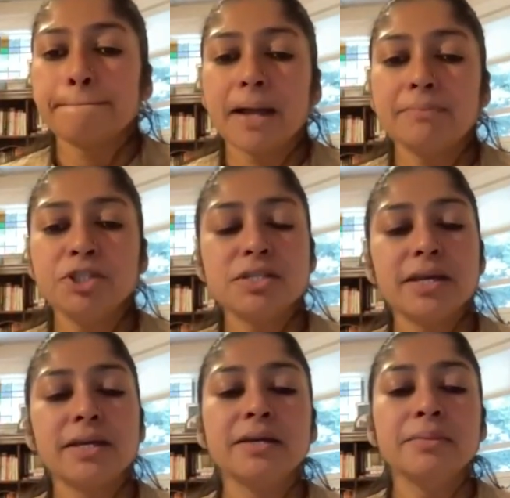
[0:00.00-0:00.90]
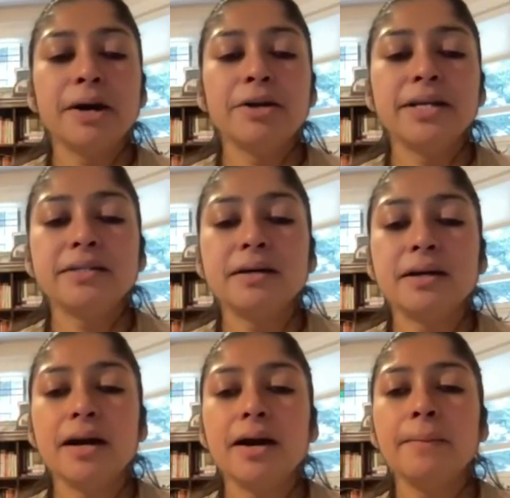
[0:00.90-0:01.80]
I'm just thinking about it,
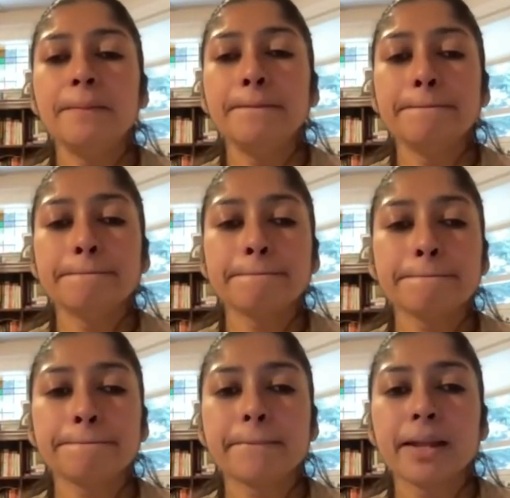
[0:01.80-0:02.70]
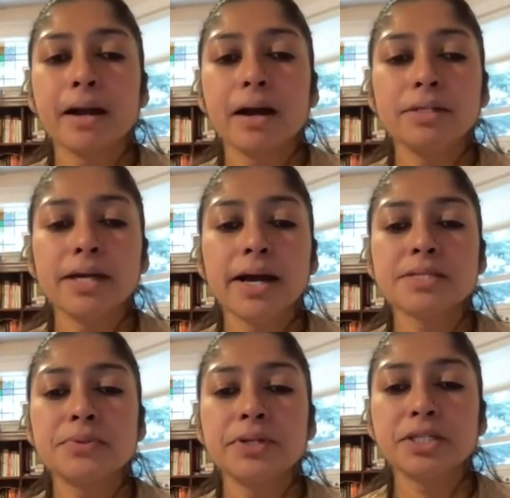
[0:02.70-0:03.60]
how the
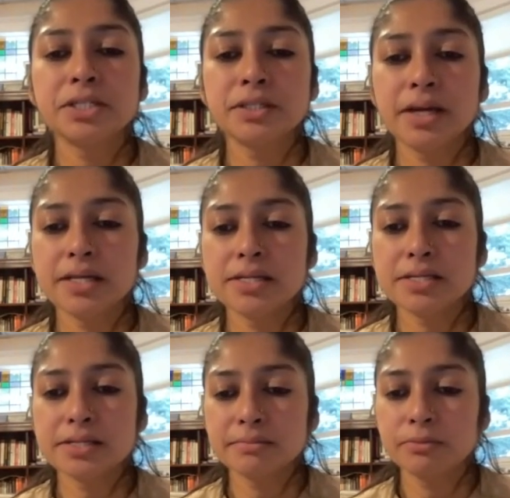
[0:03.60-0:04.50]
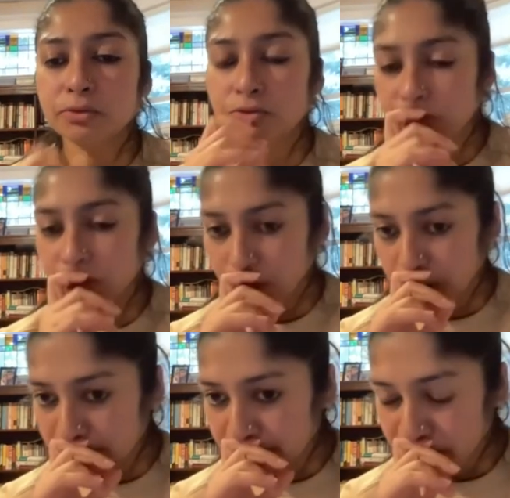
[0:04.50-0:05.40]
aspiration has moved
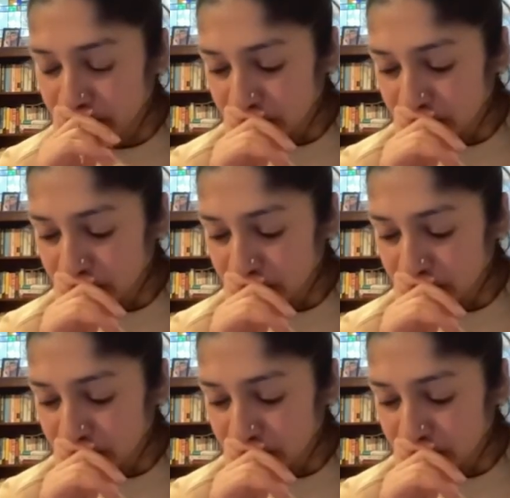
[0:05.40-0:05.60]
on.